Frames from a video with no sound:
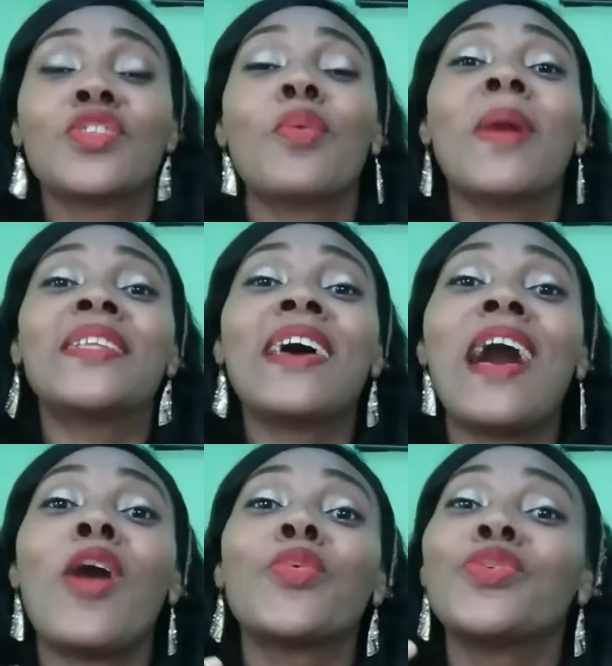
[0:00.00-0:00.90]
No matter
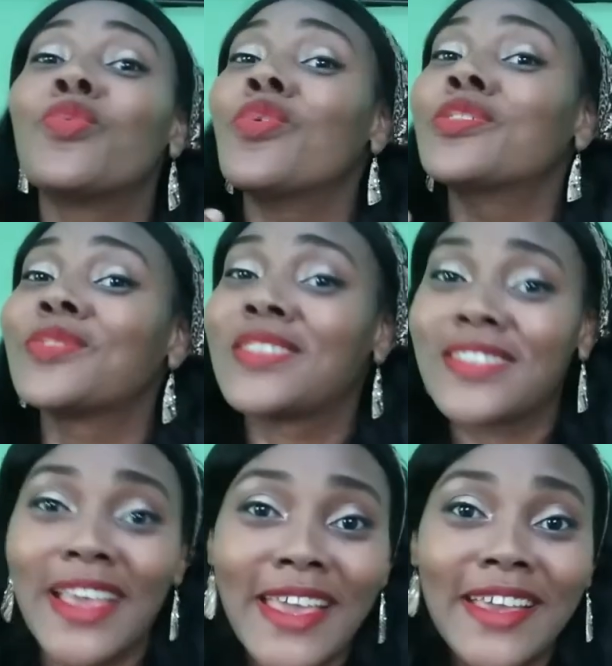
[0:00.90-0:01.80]
how you want to
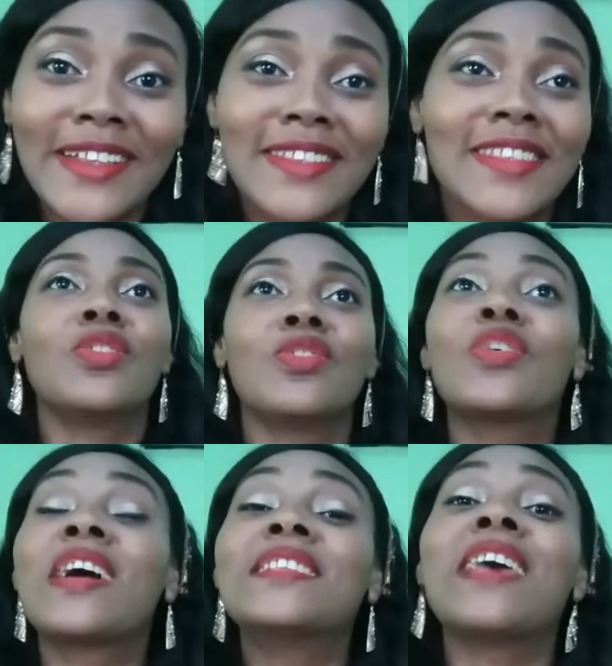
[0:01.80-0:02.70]
say it, you
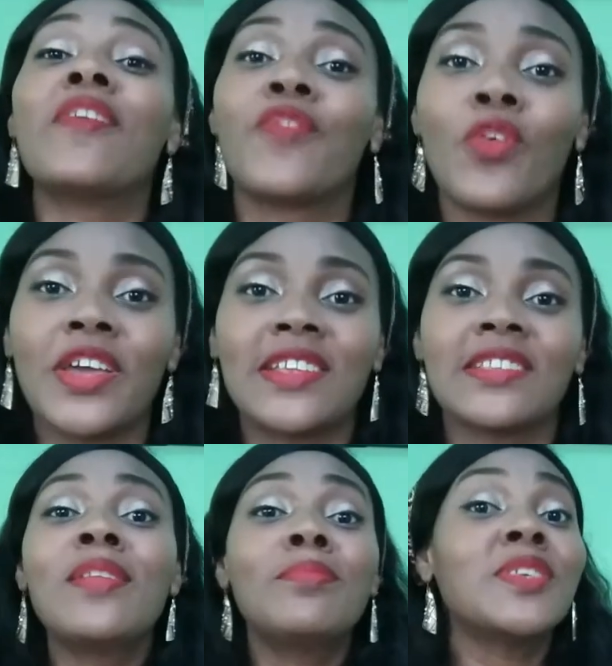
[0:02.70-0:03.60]
can't avoid
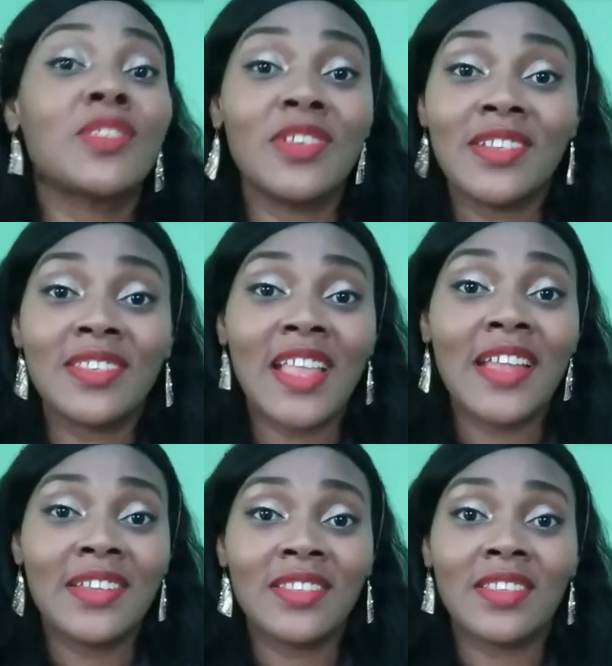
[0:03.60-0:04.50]
it.
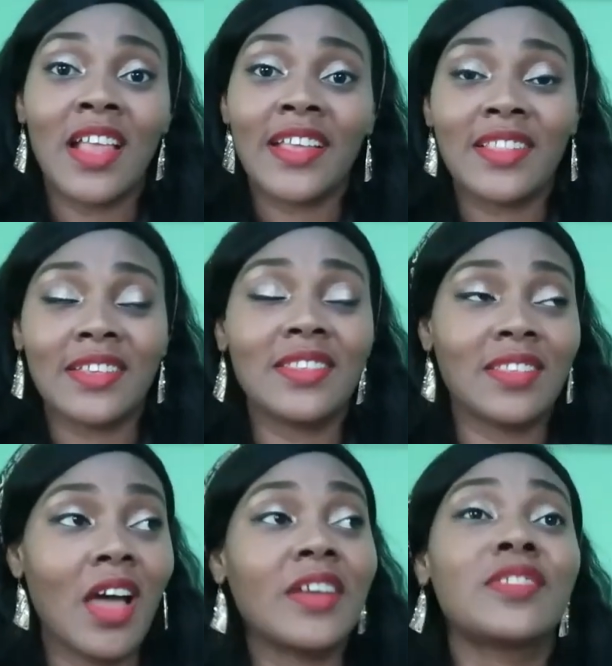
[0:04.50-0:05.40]
Misunderstandings like this
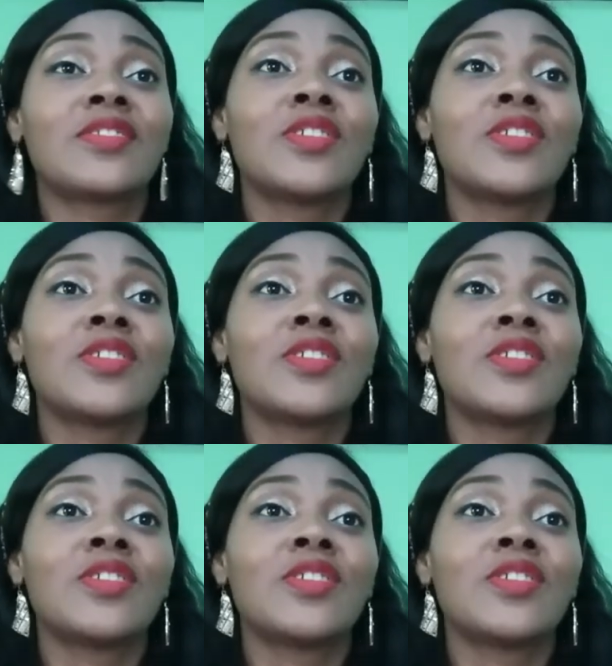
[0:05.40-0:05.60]
start.